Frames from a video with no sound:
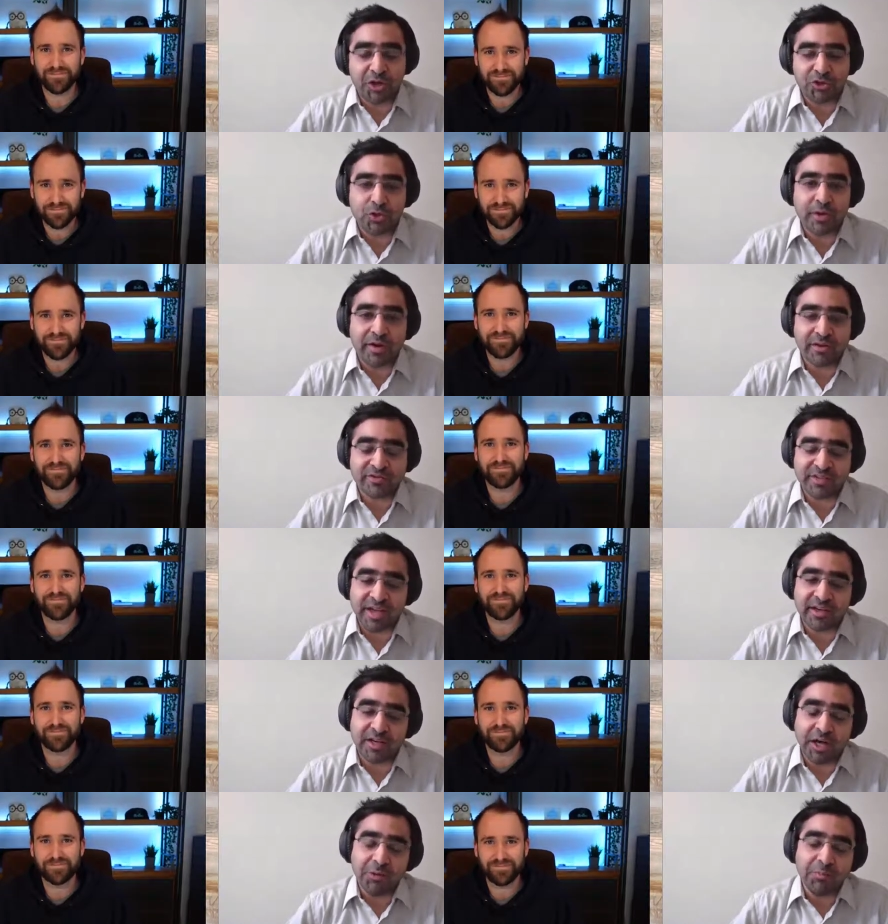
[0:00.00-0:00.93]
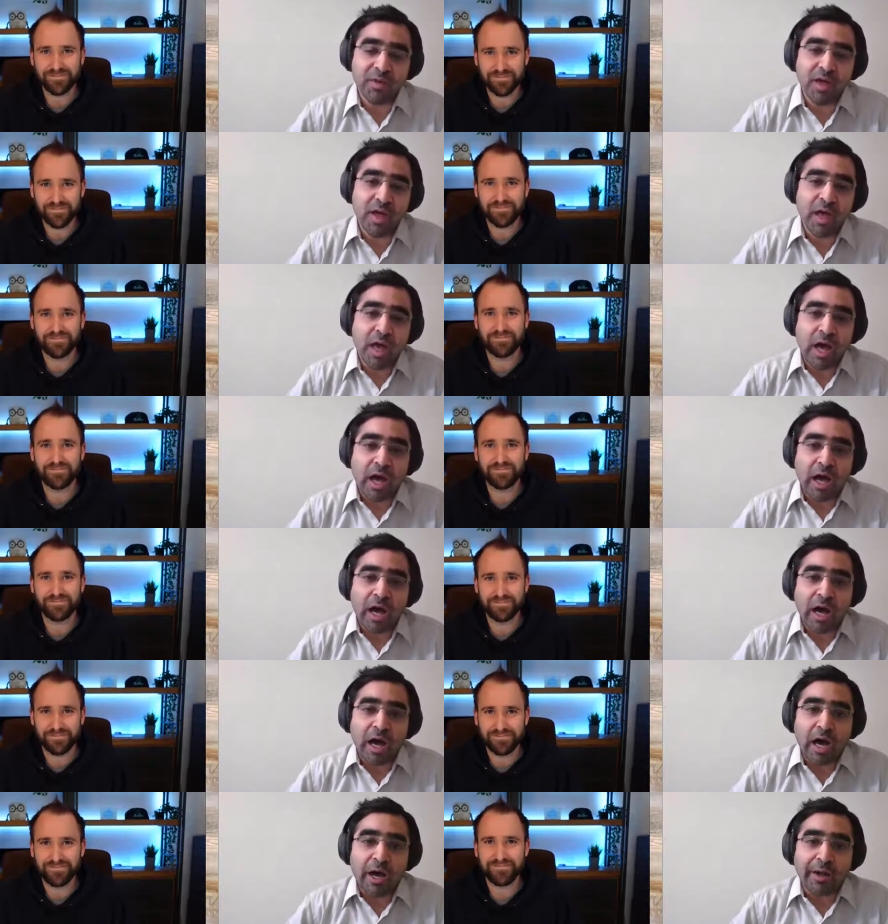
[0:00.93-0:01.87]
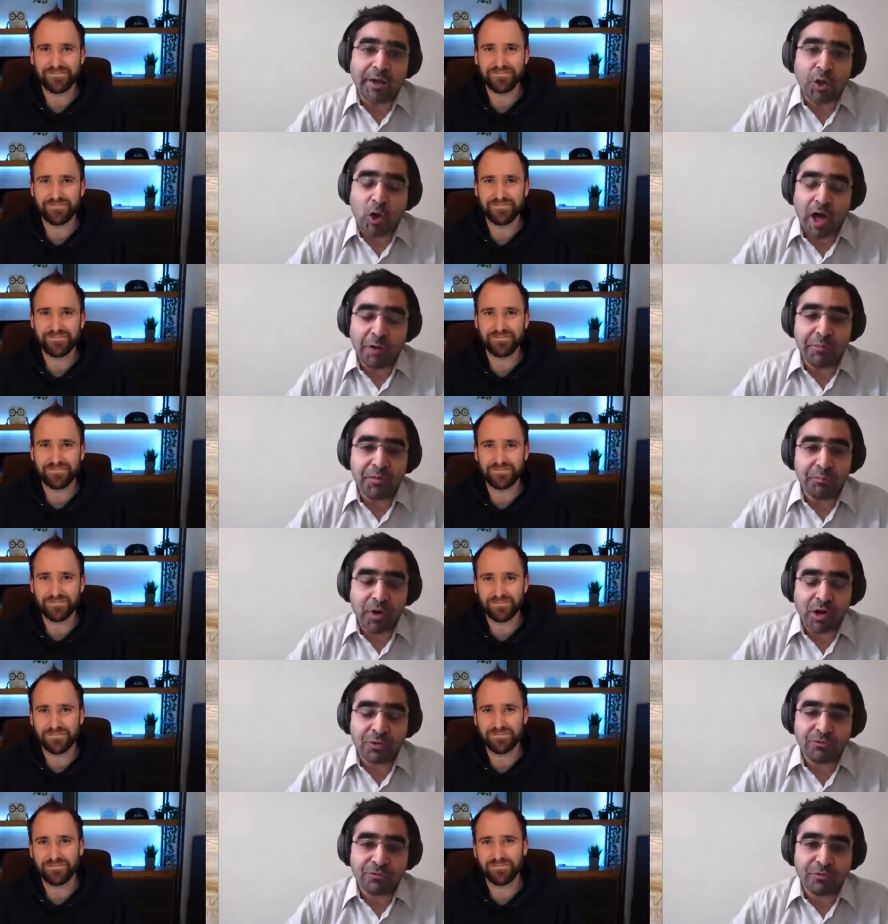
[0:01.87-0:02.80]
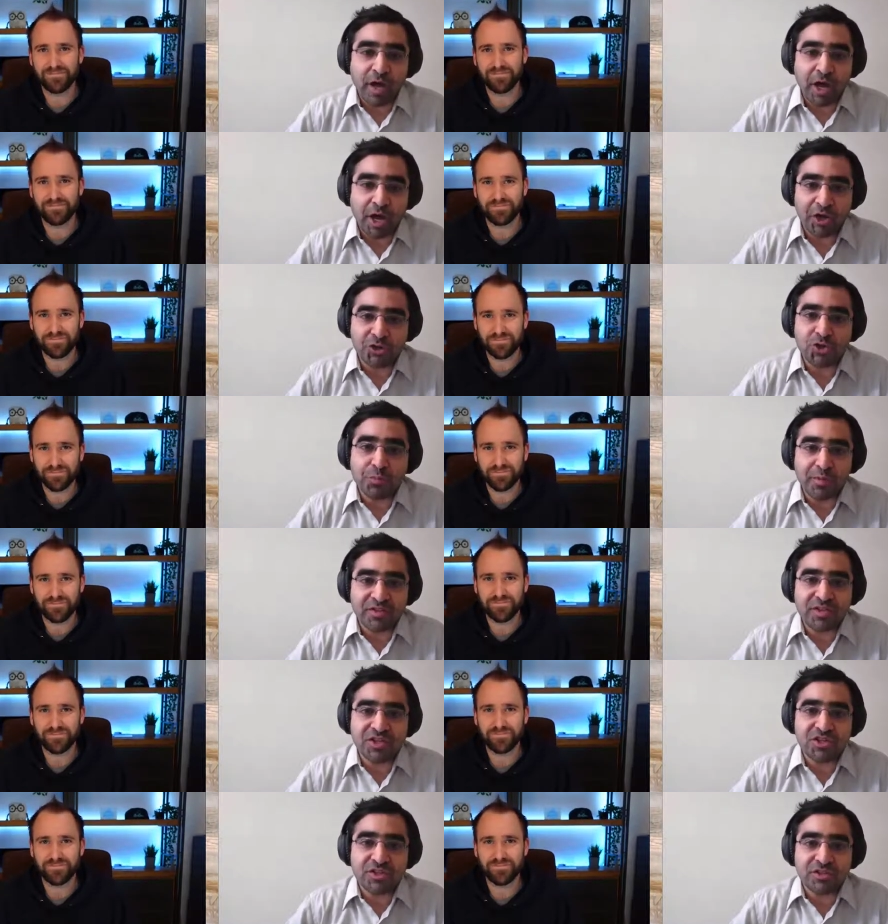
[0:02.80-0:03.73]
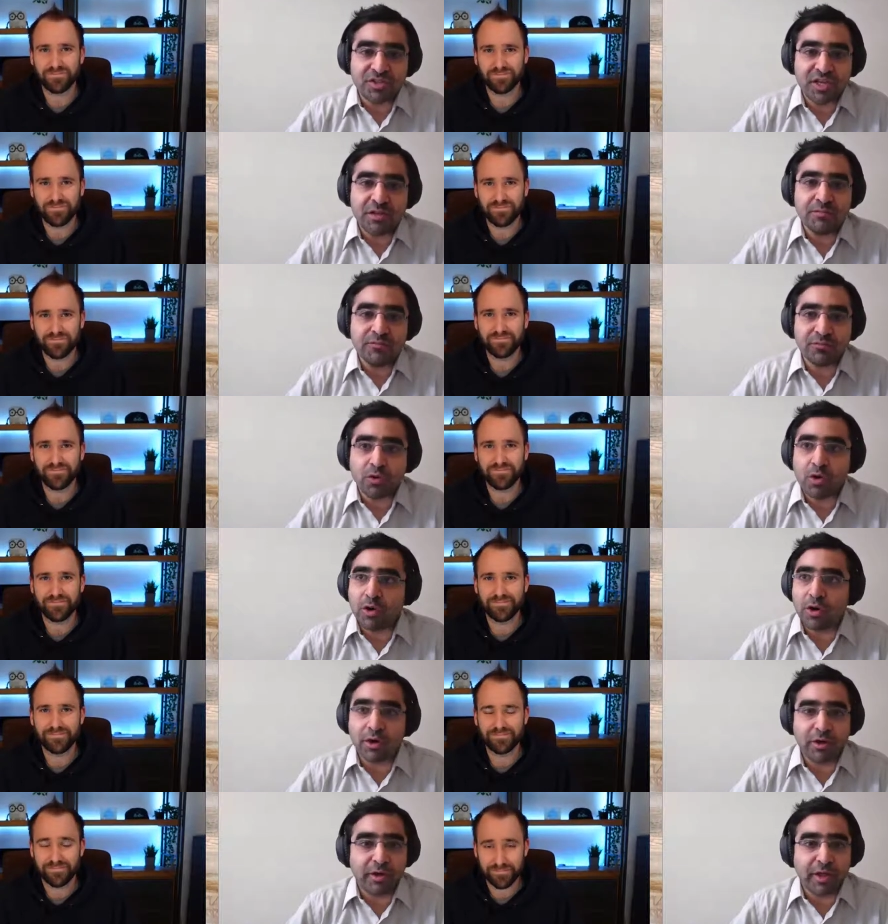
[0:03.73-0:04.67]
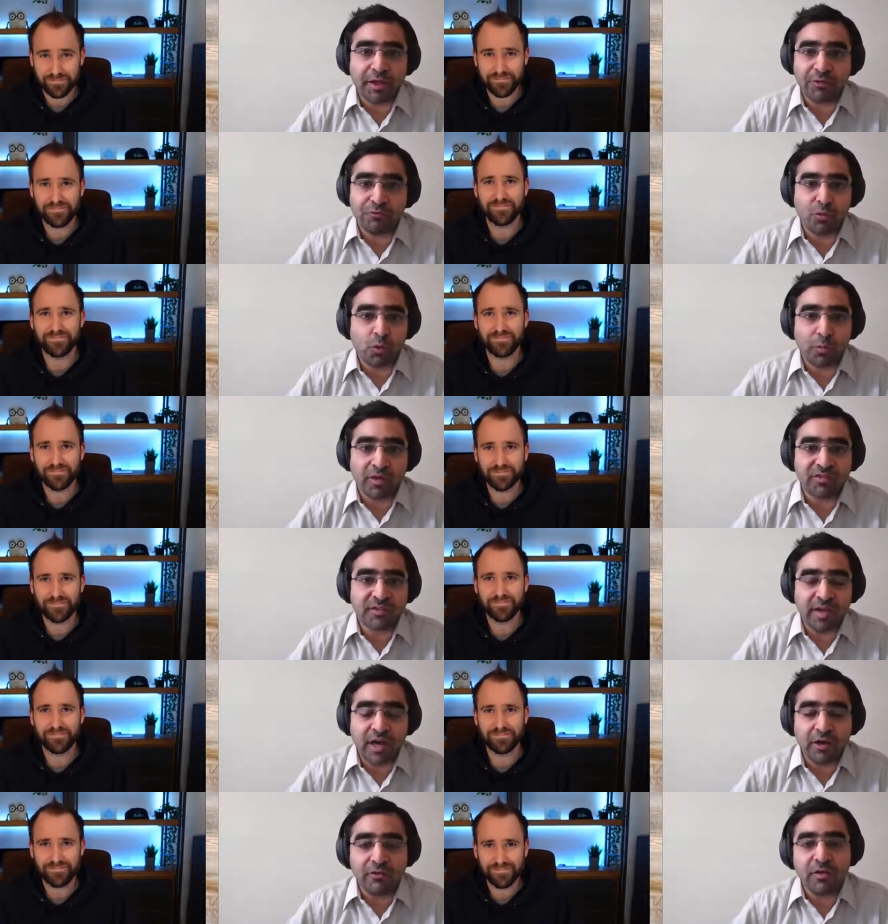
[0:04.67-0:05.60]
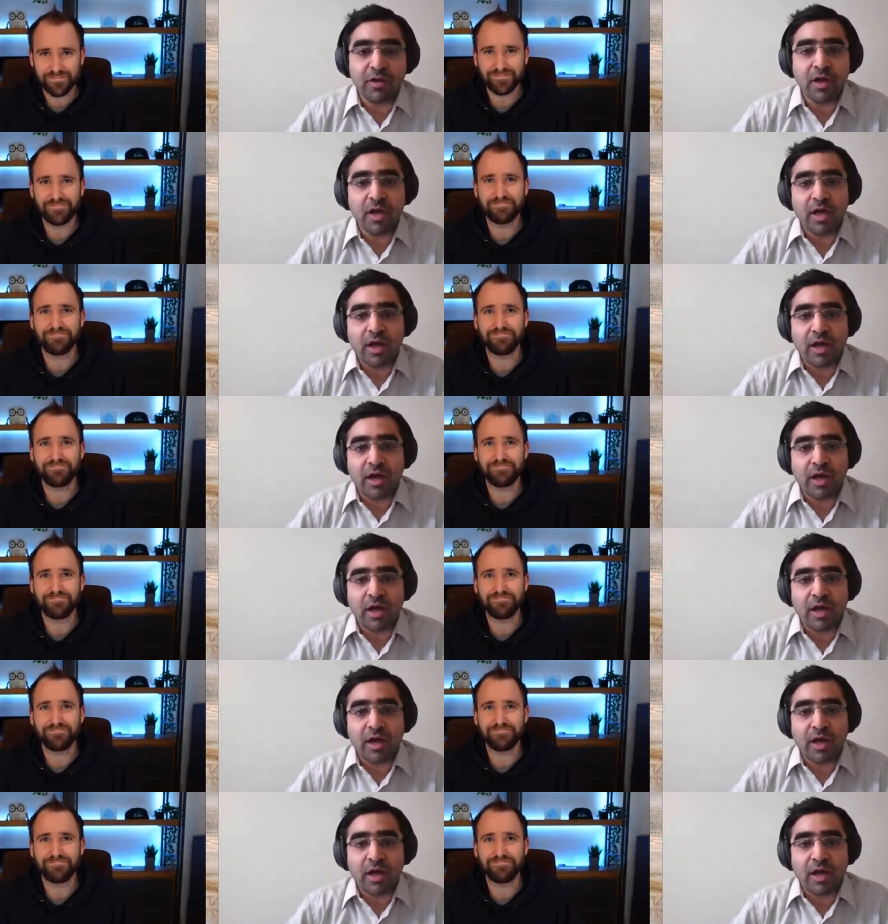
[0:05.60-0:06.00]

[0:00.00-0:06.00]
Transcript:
Speaker 1: Azure Stack Hub. Uh, you know, I've been part of uh, Azure messaging team for like four months now.